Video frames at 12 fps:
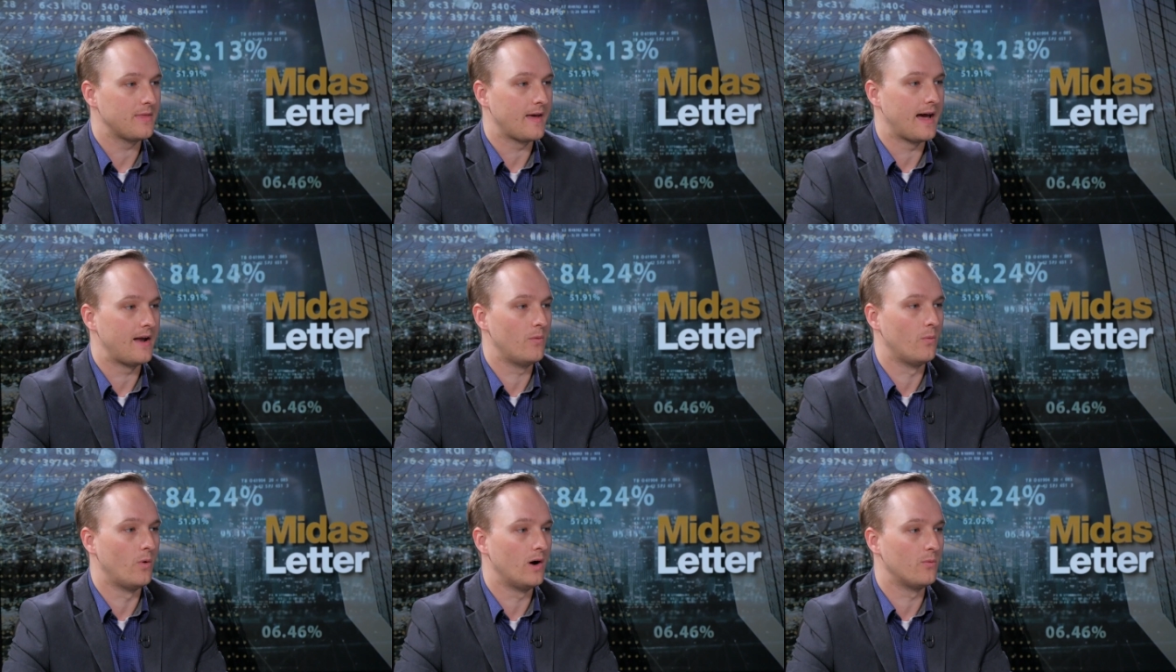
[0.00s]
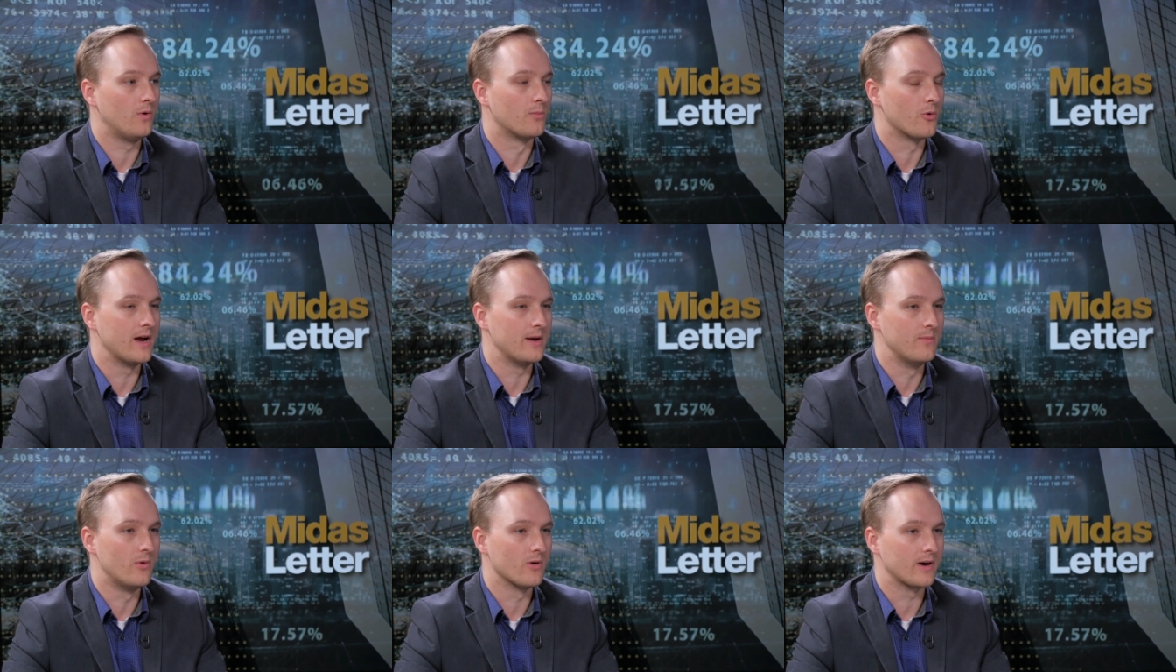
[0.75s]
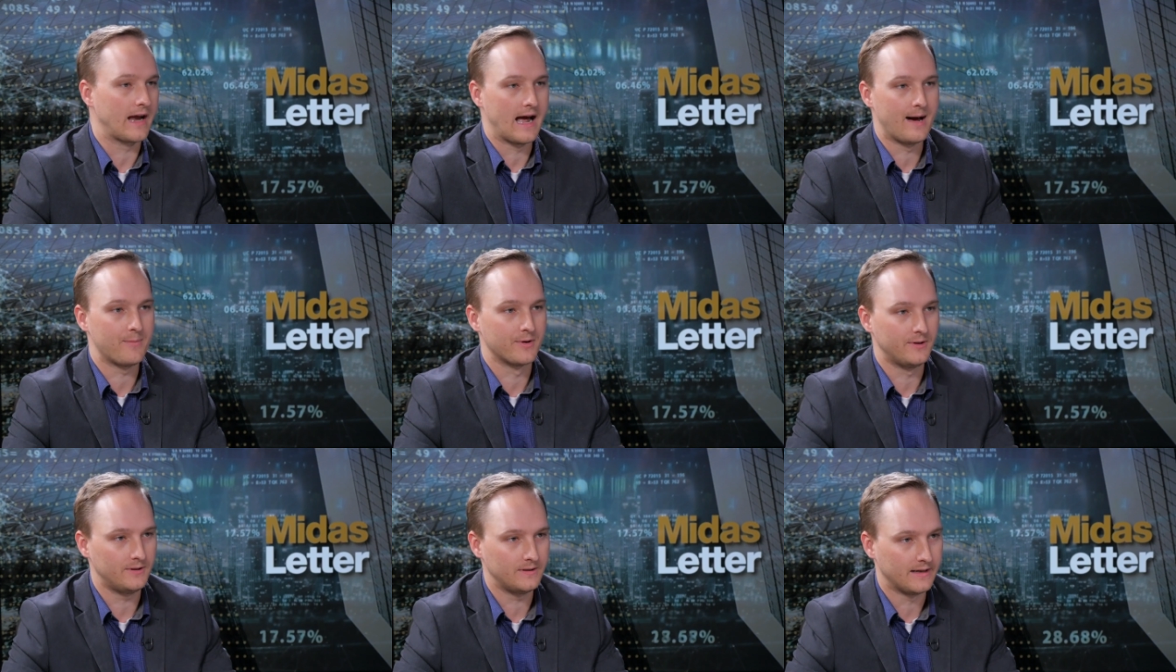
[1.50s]
that what will bring more
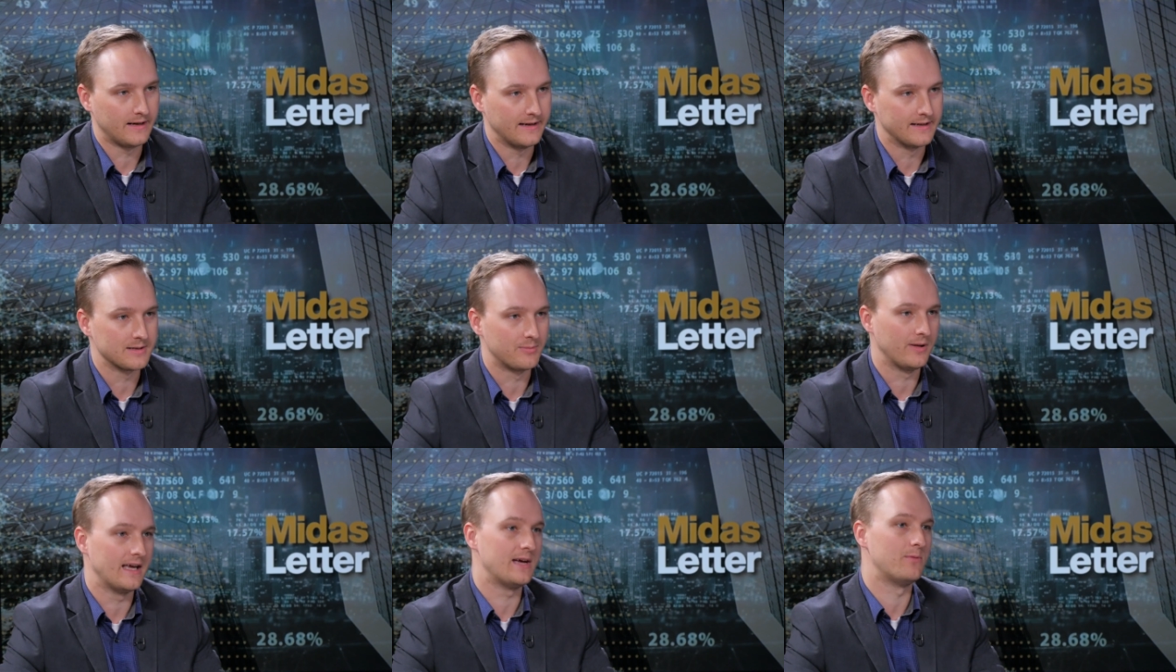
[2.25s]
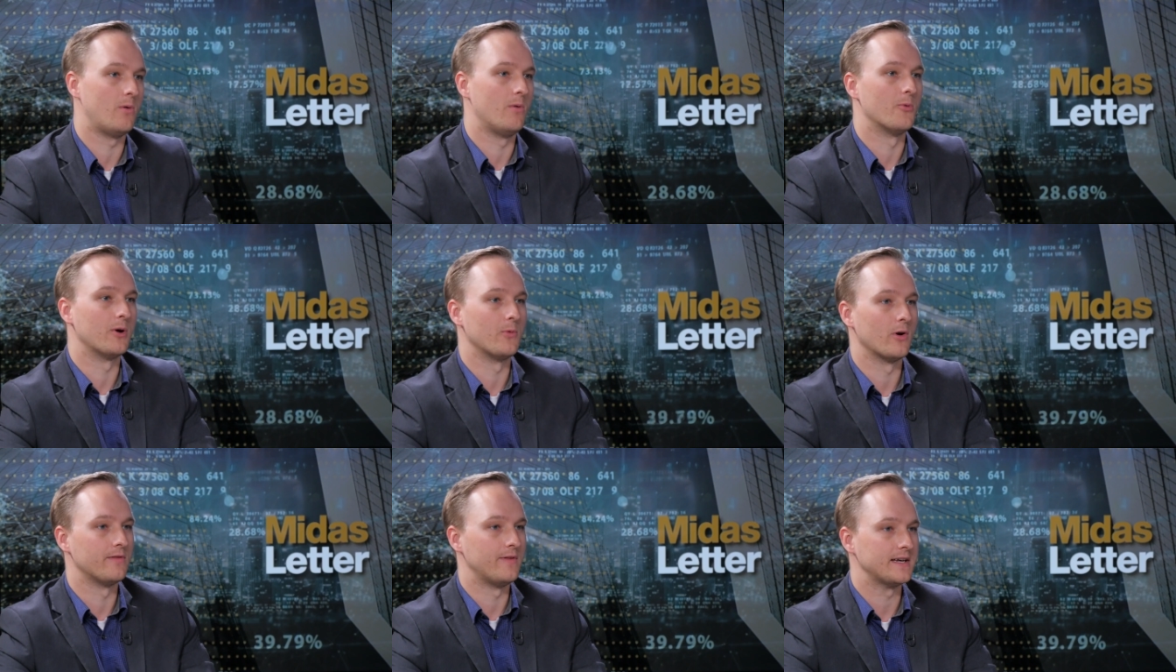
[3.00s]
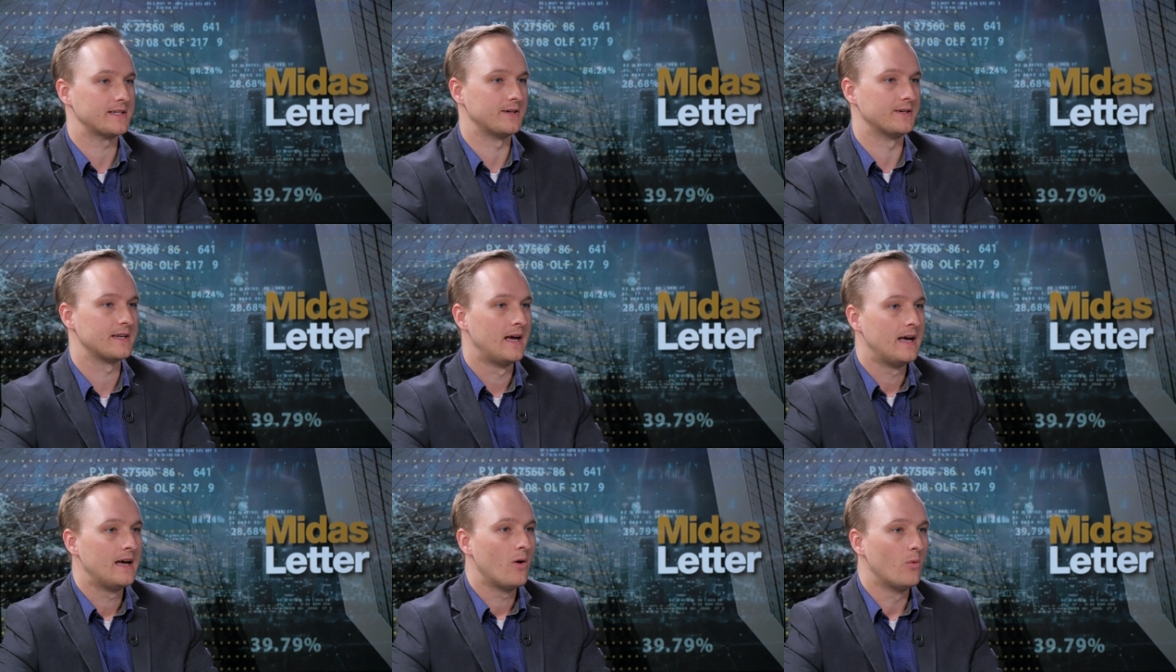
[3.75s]
capital into play and what will bring more investors
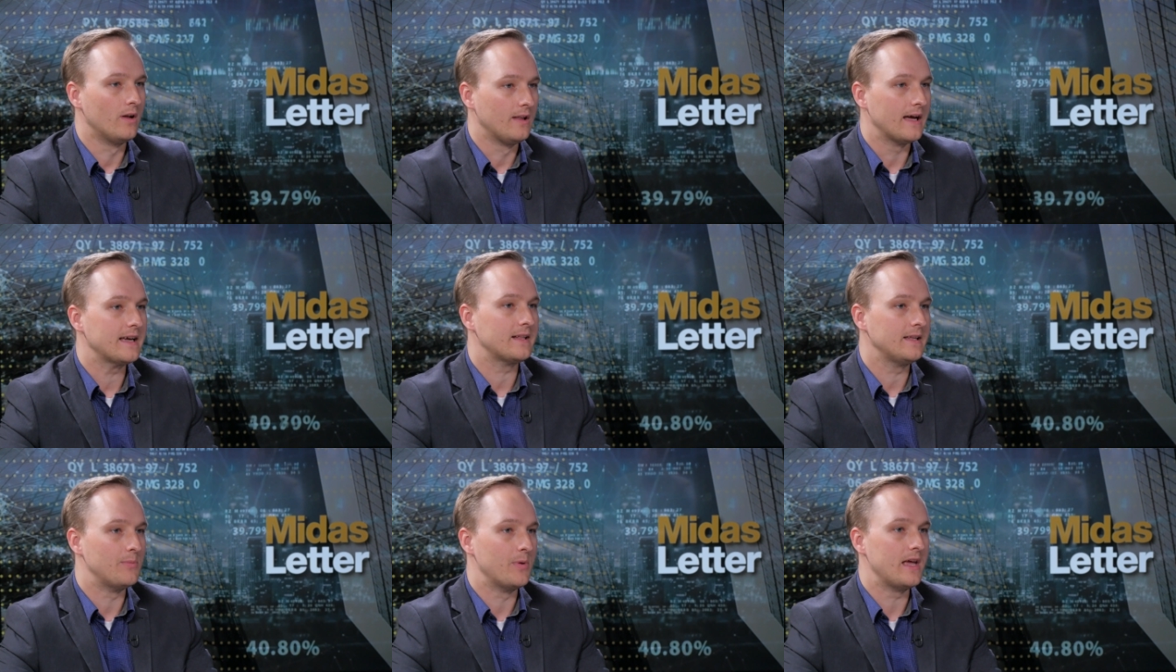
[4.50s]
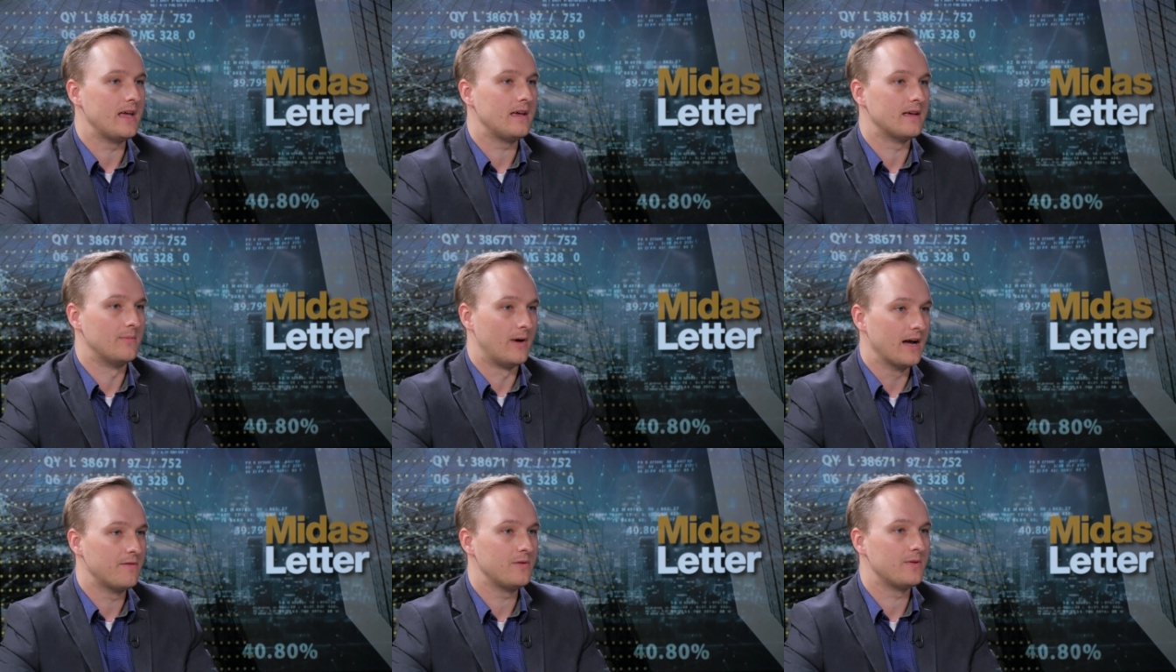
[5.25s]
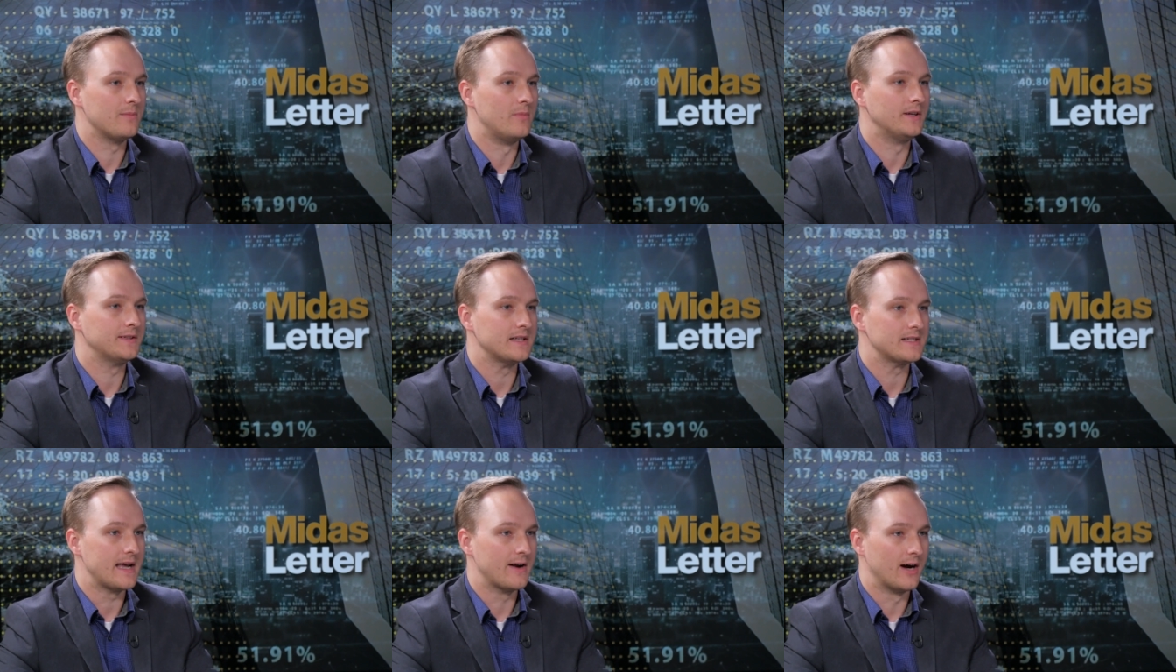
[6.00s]
will likely be, in my view, the
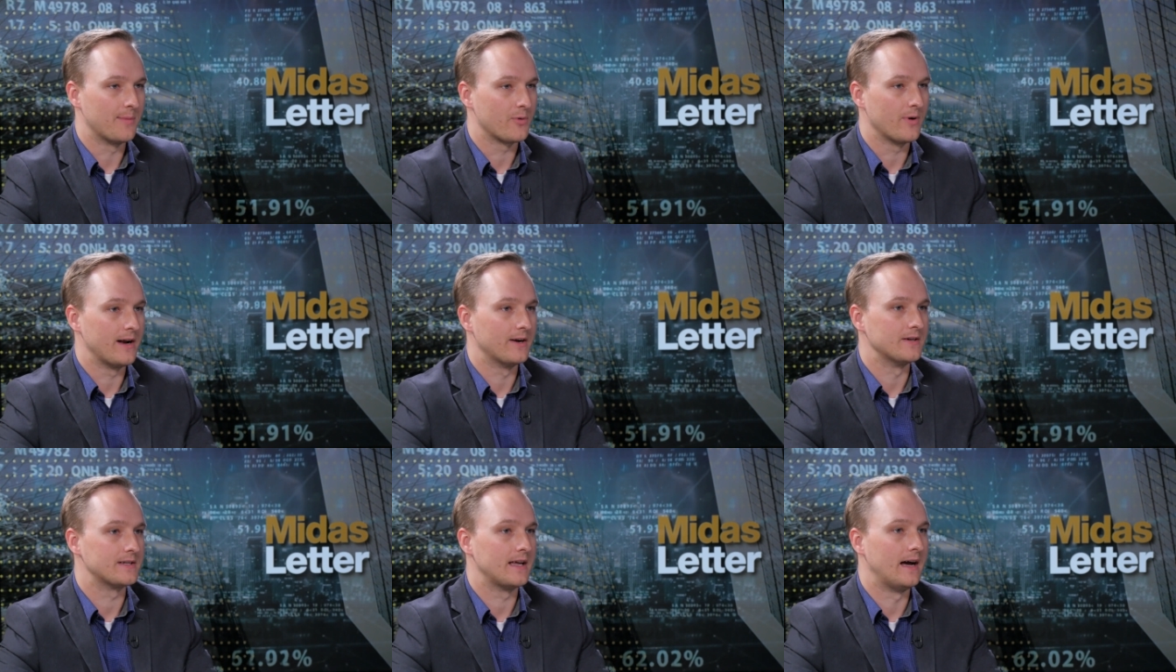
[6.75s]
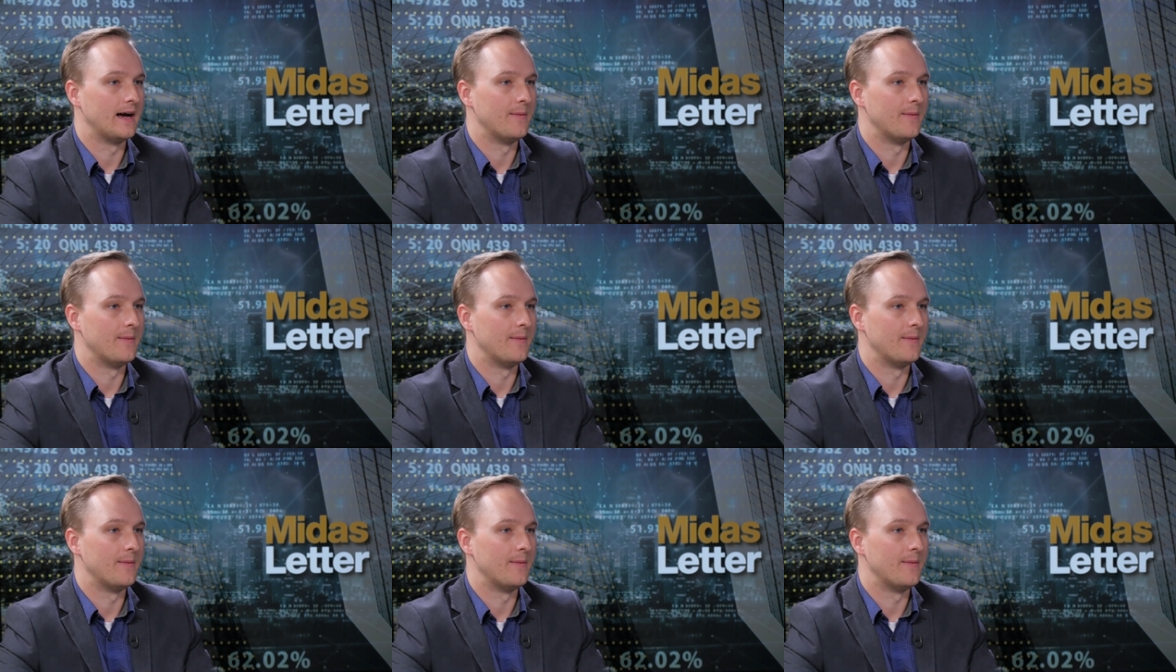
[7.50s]
multi-state operators